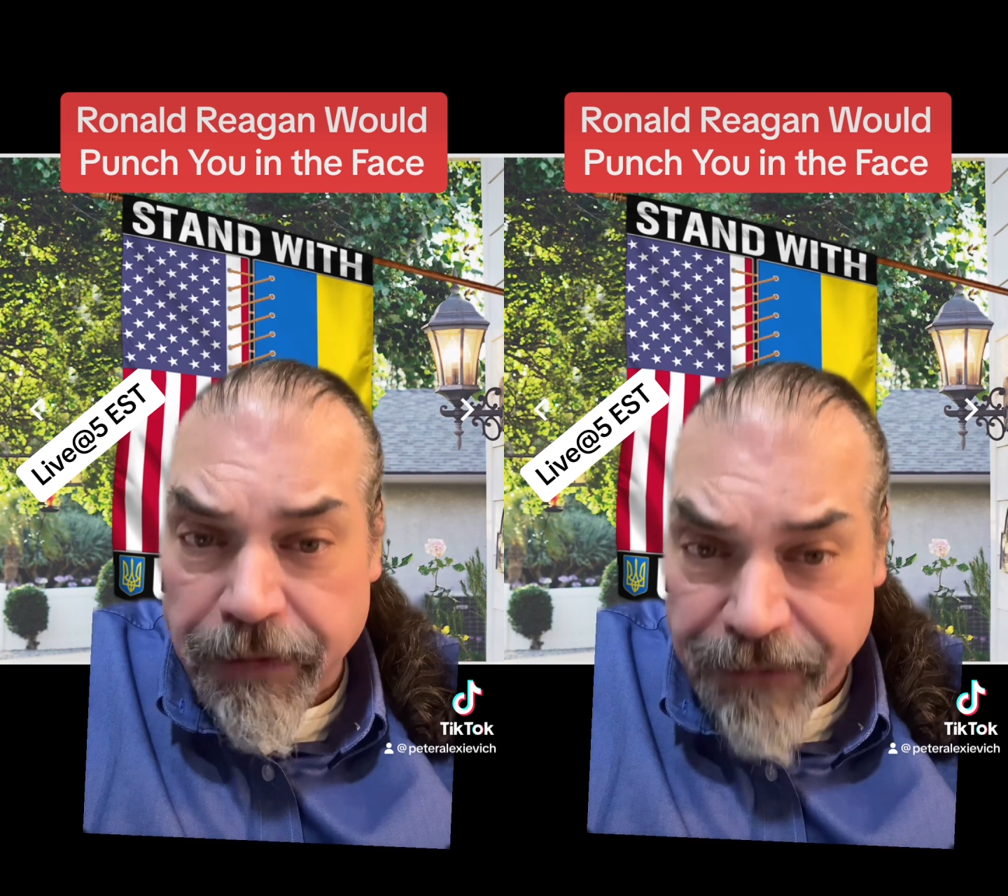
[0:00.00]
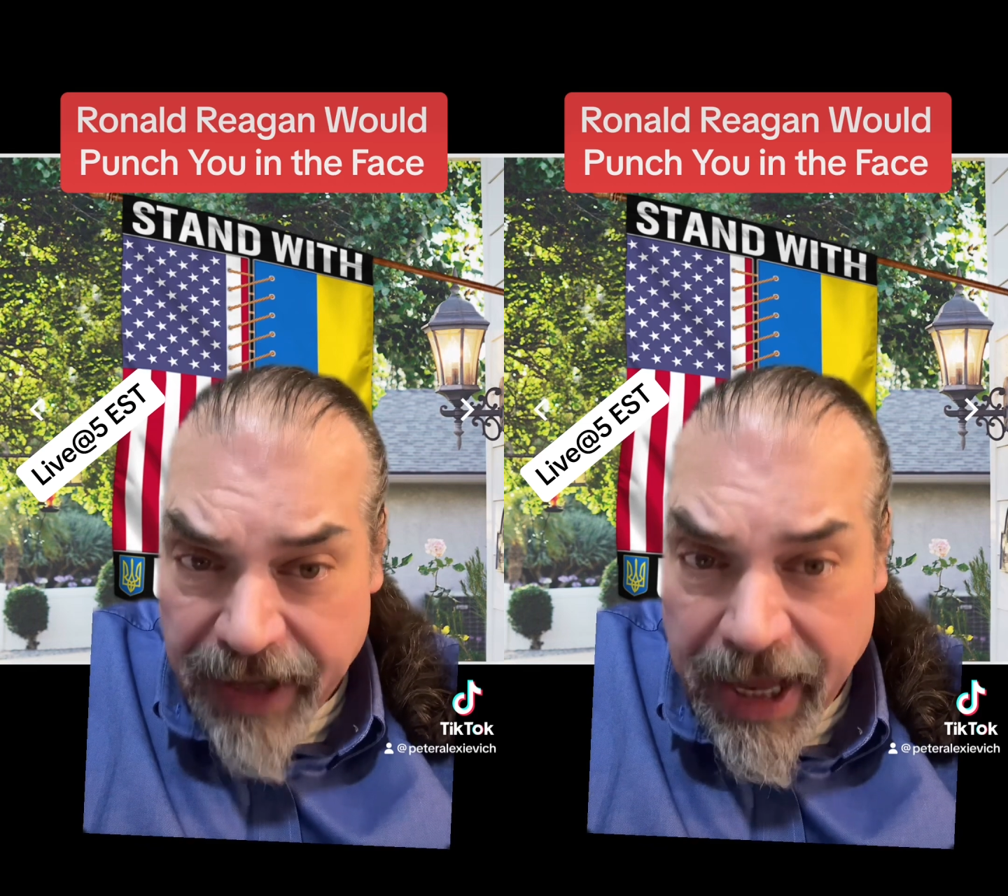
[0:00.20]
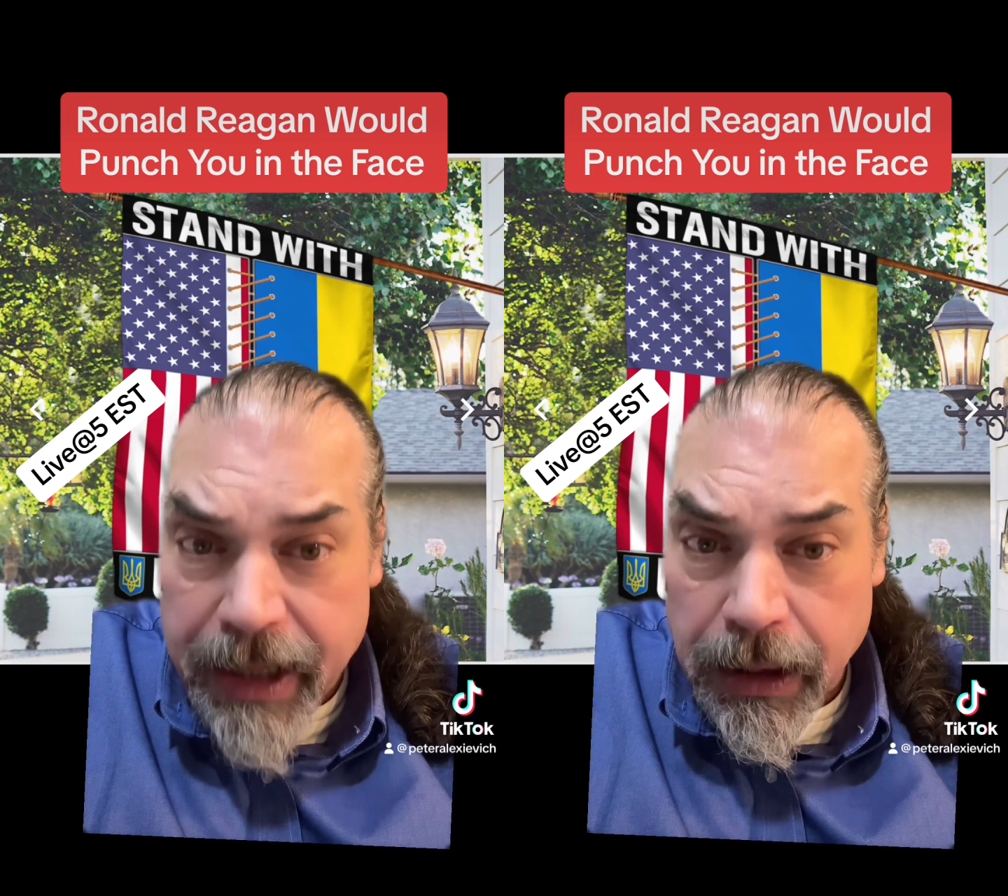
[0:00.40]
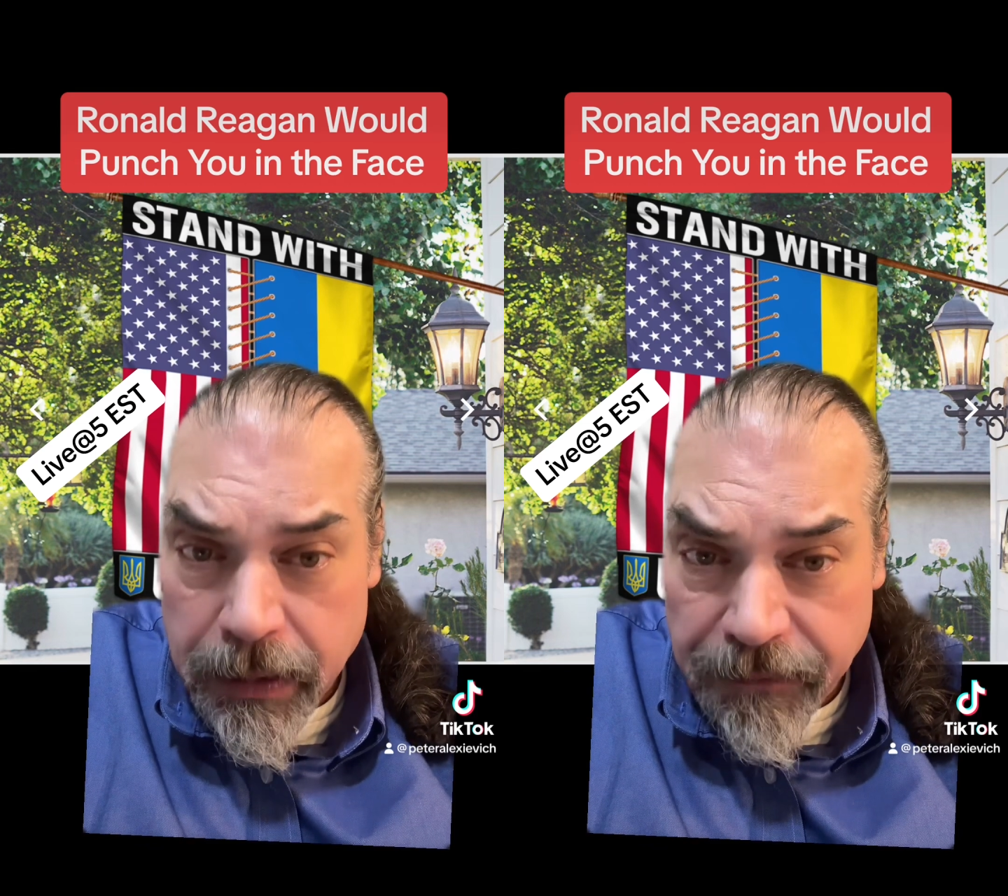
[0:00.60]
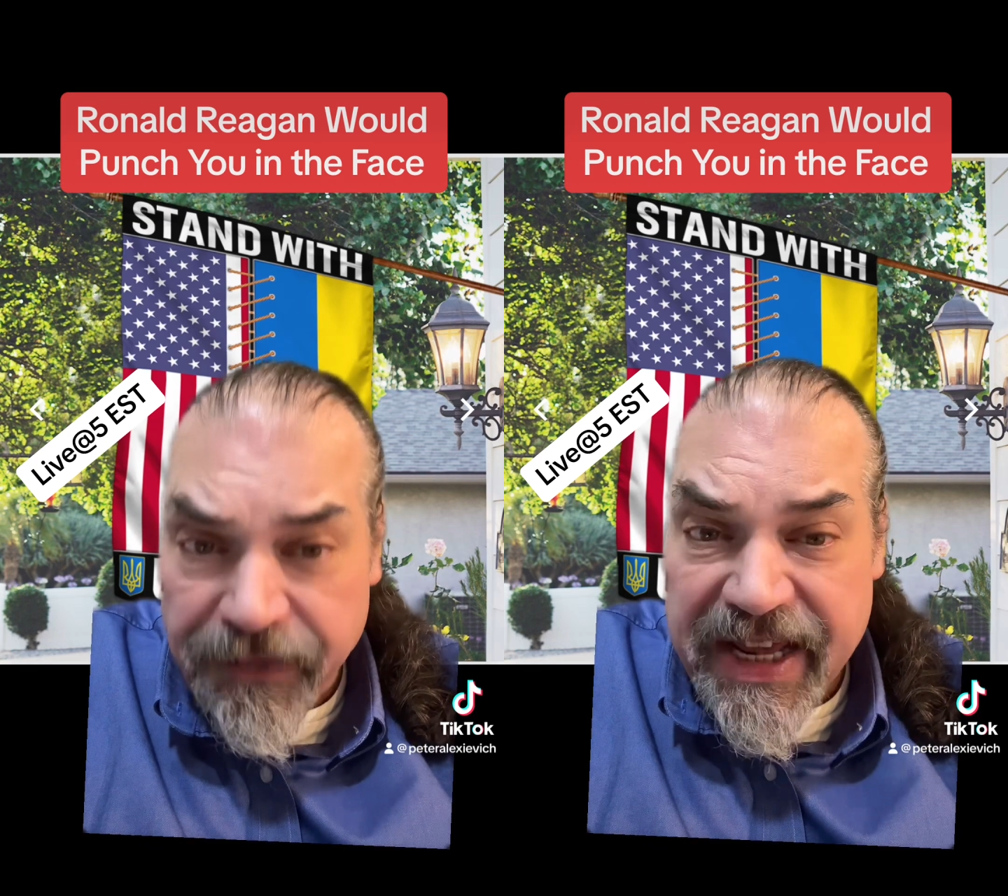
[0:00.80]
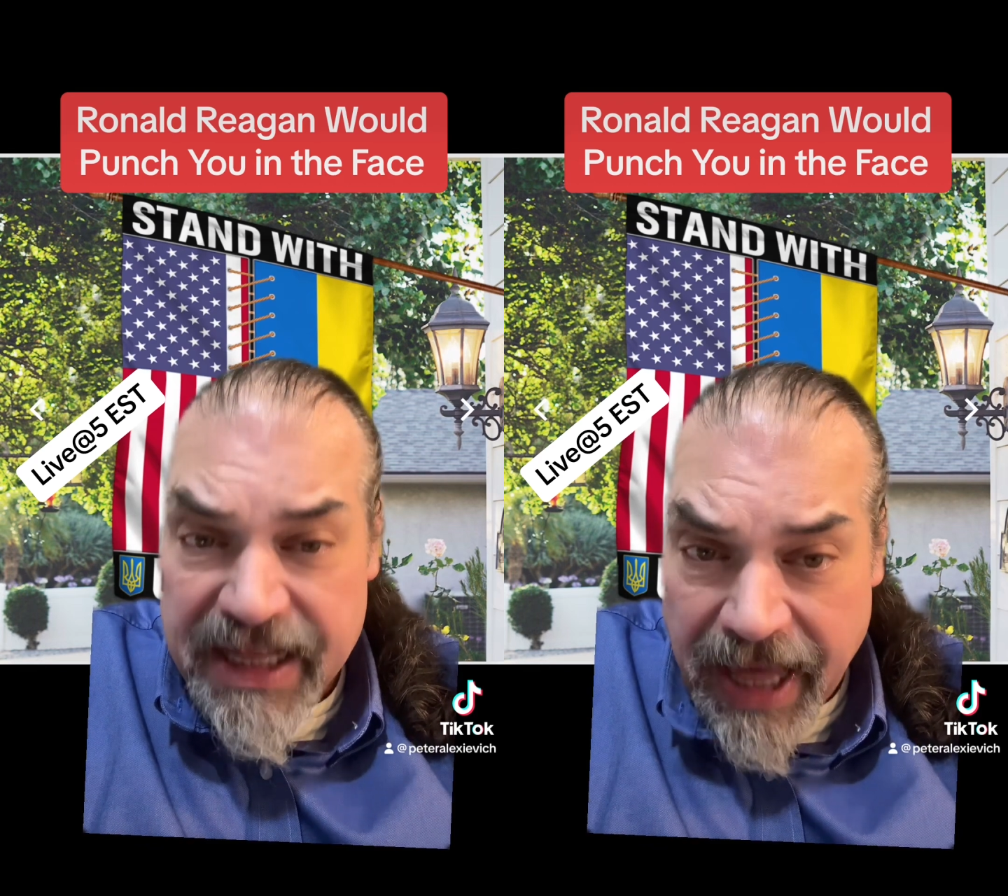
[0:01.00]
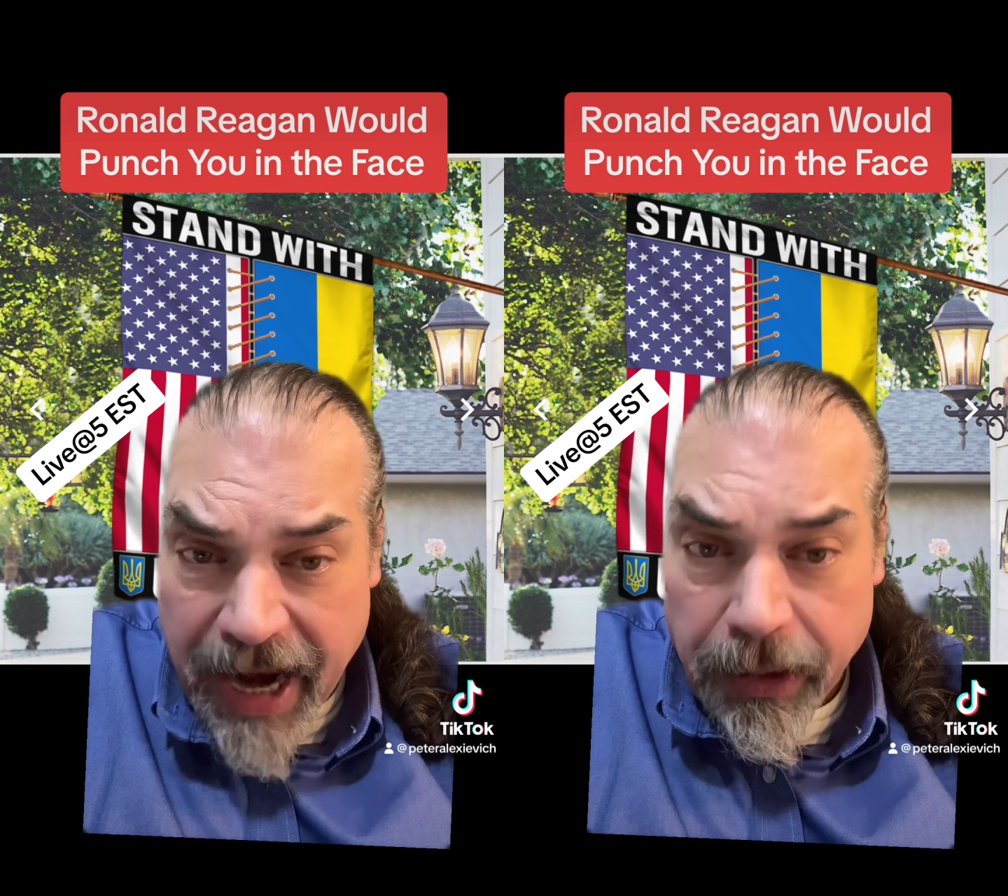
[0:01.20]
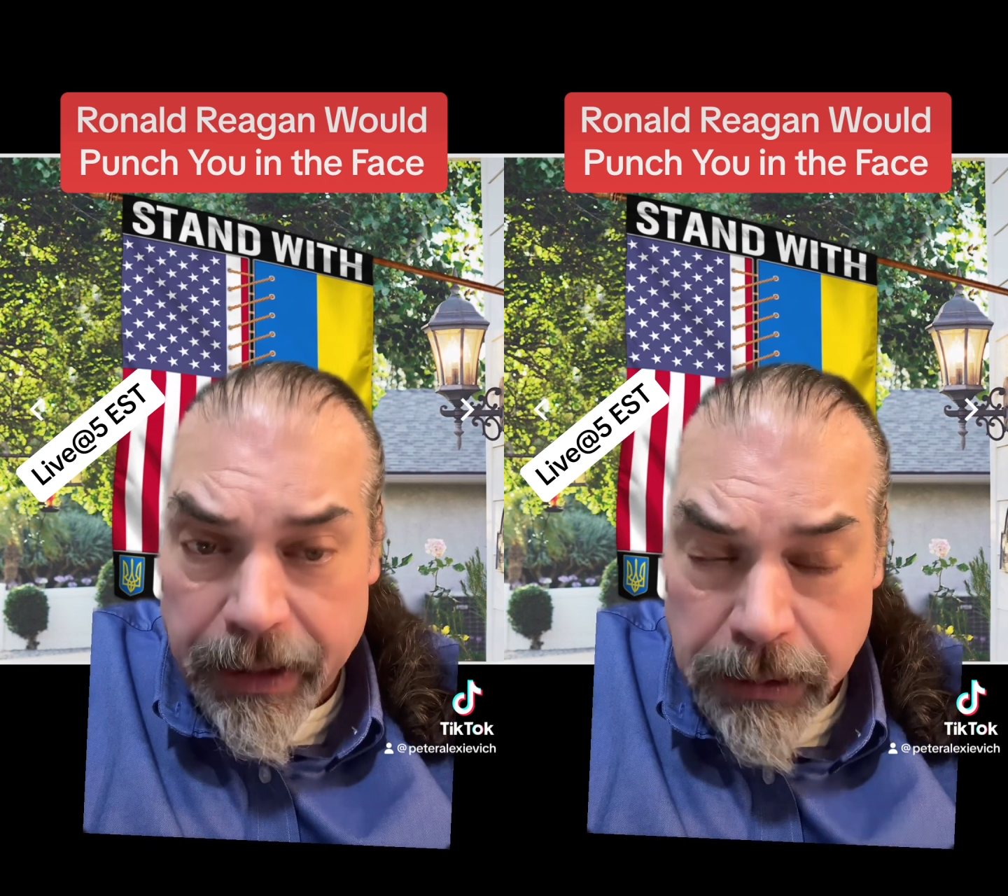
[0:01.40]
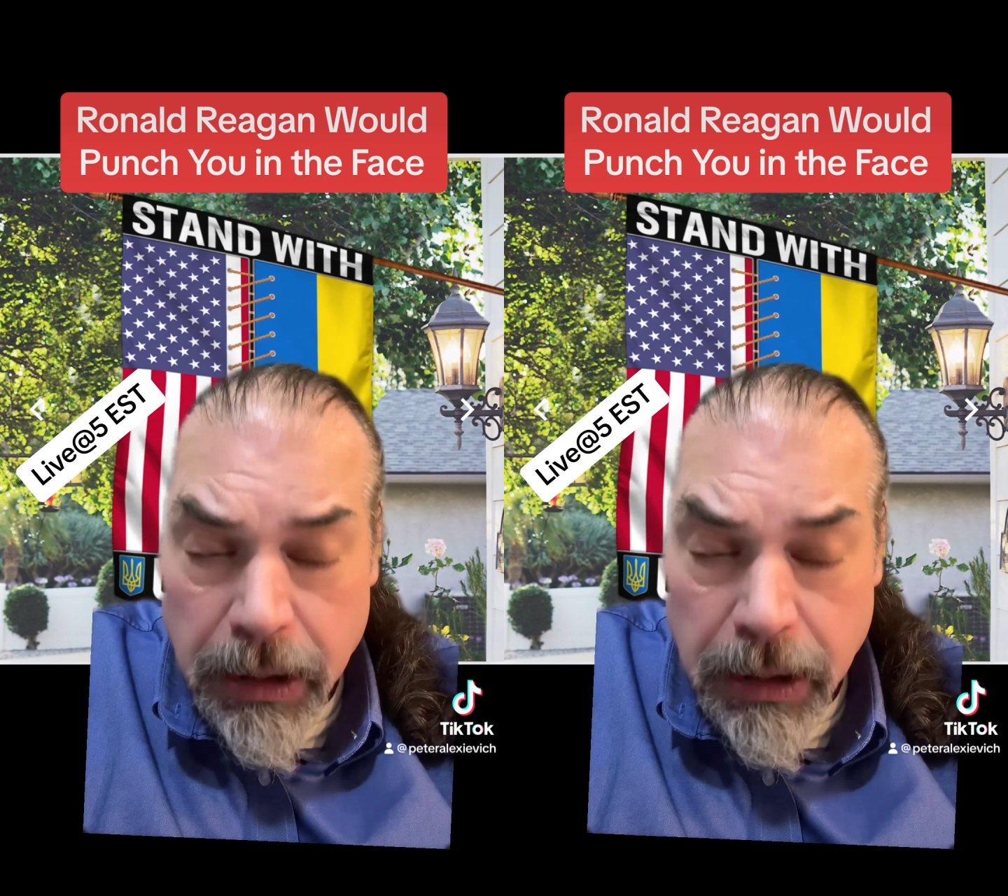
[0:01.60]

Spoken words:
Veneta, VLARET.